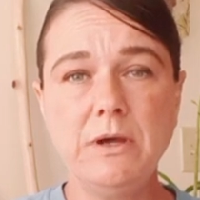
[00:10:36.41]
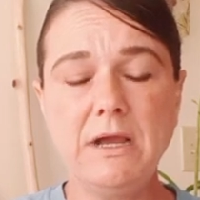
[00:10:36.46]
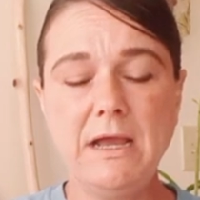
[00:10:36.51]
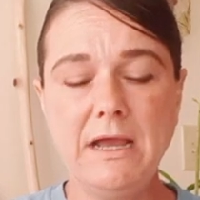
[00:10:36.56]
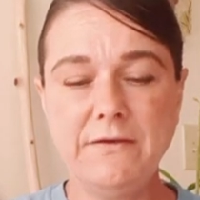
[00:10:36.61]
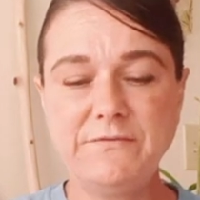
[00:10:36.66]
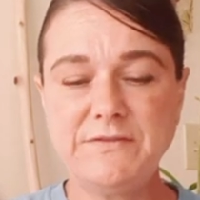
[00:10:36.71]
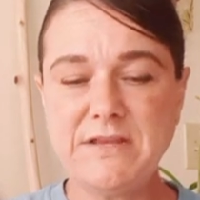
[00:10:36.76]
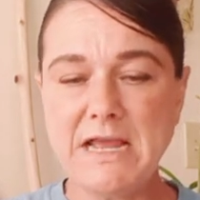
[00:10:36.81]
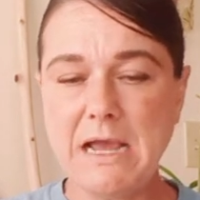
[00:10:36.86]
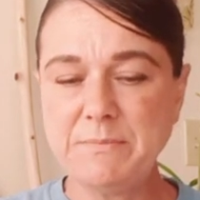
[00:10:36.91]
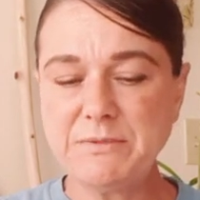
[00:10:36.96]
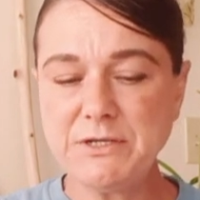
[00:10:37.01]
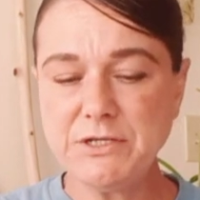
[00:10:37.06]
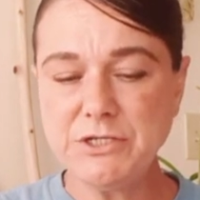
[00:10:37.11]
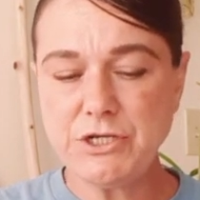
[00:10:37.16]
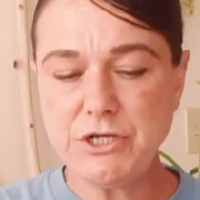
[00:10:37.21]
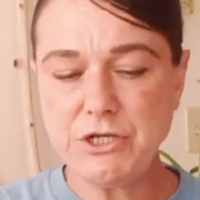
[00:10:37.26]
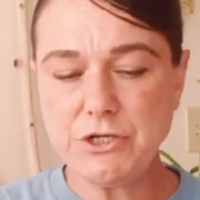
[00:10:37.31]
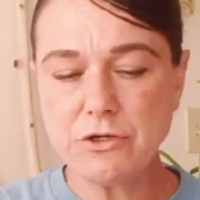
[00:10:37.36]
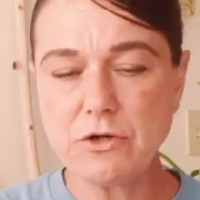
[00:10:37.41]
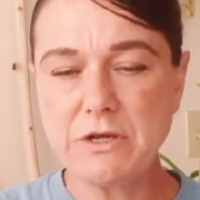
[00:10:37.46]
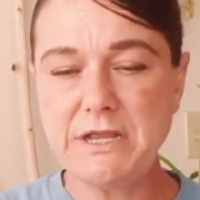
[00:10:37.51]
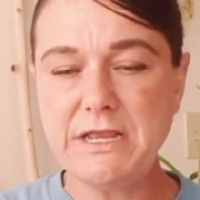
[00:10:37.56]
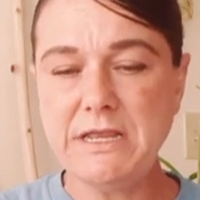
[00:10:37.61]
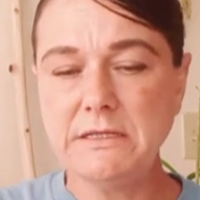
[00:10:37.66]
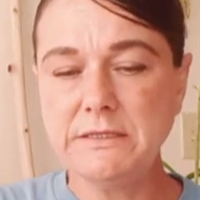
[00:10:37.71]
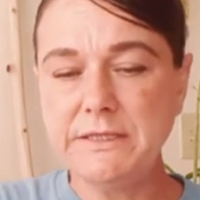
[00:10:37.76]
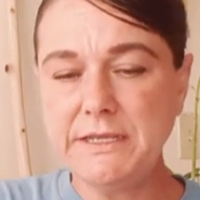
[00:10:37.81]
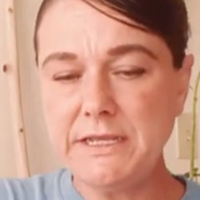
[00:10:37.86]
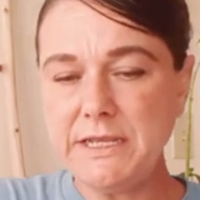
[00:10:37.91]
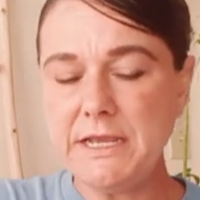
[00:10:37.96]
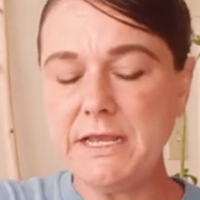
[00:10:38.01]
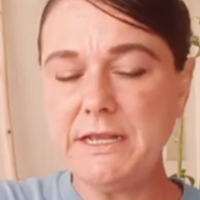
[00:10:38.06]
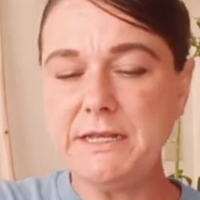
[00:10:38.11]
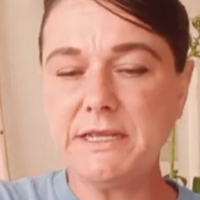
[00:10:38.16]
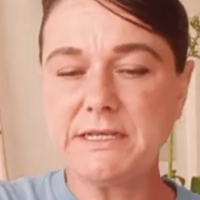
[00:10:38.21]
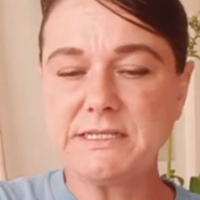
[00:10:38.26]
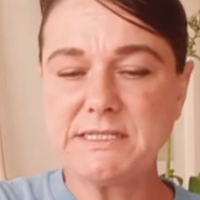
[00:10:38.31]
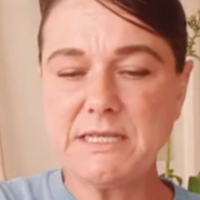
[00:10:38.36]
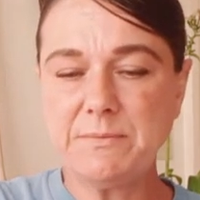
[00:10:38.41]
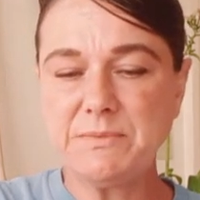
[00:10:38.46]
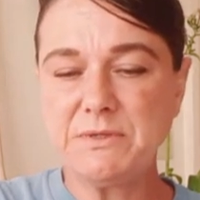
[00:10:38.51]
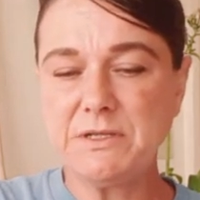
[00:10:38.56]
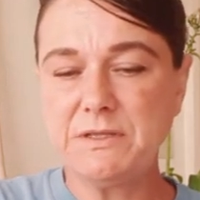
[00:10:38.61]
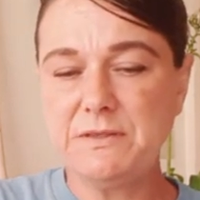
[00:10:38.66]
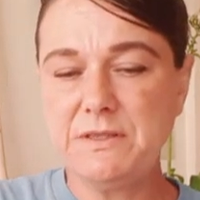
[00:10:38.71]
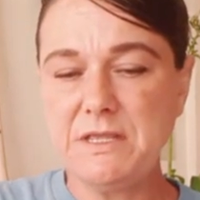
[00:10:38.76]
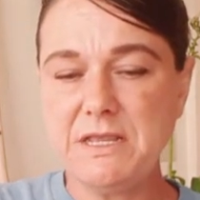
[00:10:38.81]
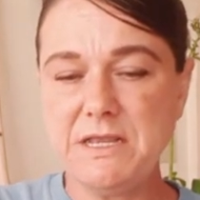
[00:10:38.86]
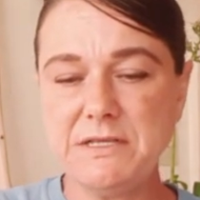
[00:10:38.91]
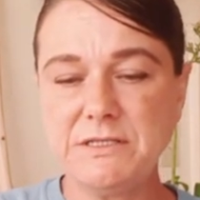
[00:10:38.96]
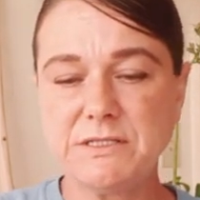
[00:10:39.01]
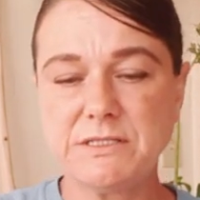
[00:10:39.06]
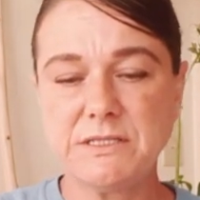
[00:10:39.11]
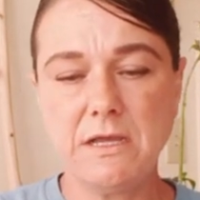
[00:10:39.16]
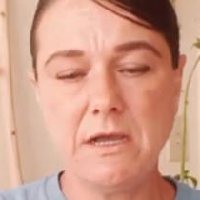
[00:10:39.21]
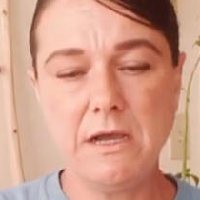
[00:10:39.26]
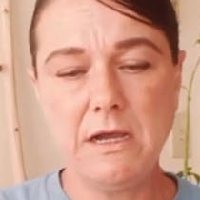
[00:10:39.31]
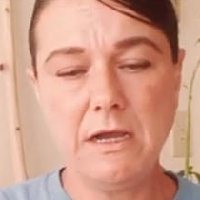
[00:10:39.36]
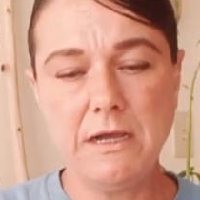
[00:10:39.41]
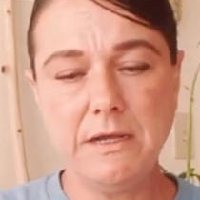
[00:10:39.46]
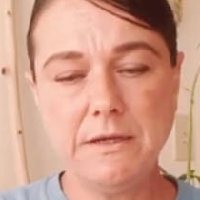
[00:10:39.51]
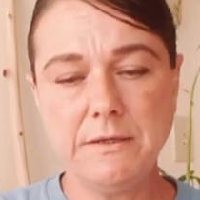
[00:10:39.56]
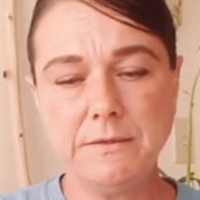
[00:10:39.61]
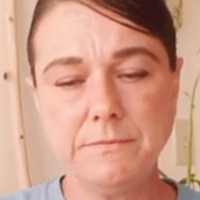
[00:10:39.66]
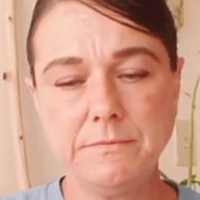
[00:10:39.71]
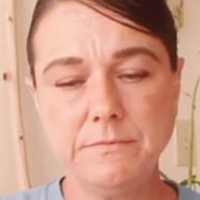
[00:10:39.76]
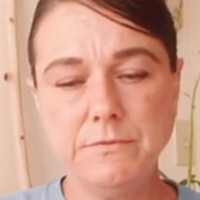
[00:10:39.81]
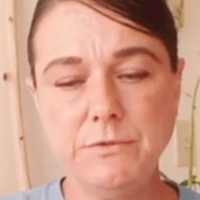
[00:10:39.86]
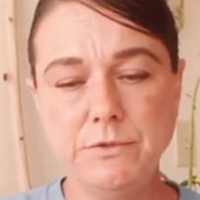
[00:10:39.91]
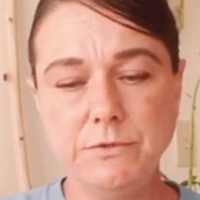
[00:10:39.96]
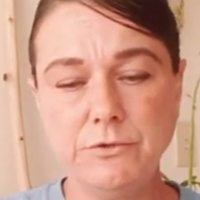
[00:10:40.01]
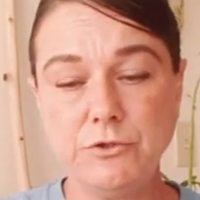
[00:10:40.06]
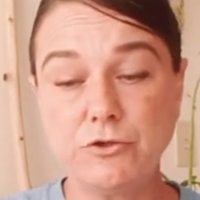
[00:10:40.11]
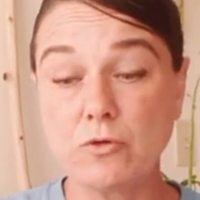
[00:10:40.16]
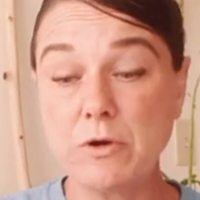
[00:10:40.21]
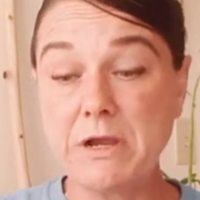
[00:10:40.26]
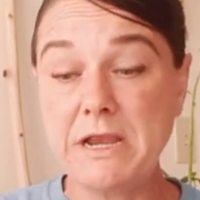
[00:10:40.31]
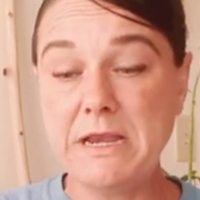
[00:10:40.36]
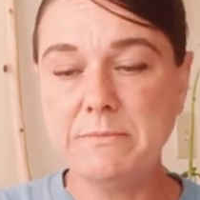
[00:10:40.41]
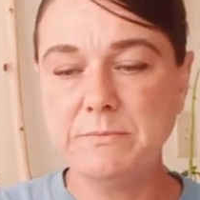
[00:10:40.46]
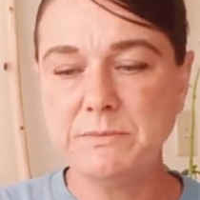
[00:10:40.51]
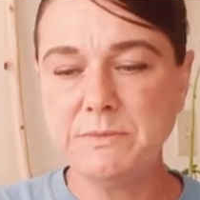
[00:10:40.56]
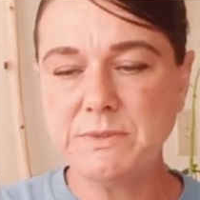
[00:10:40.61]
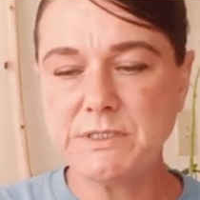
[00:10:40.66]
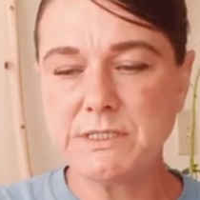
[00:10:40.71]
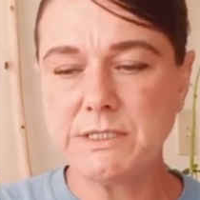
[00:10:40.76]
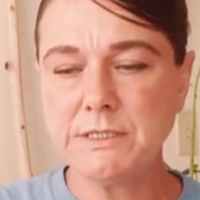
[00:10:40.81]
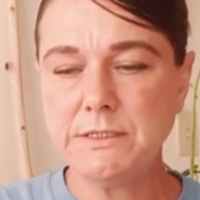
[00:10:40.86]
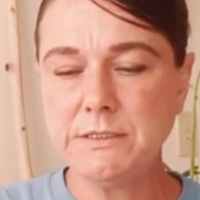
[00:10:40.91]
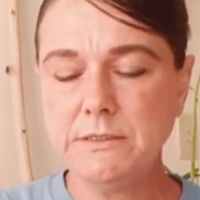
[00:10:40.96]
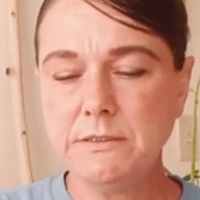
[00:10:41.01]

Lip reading: have tapped into your healing and accepted these dreams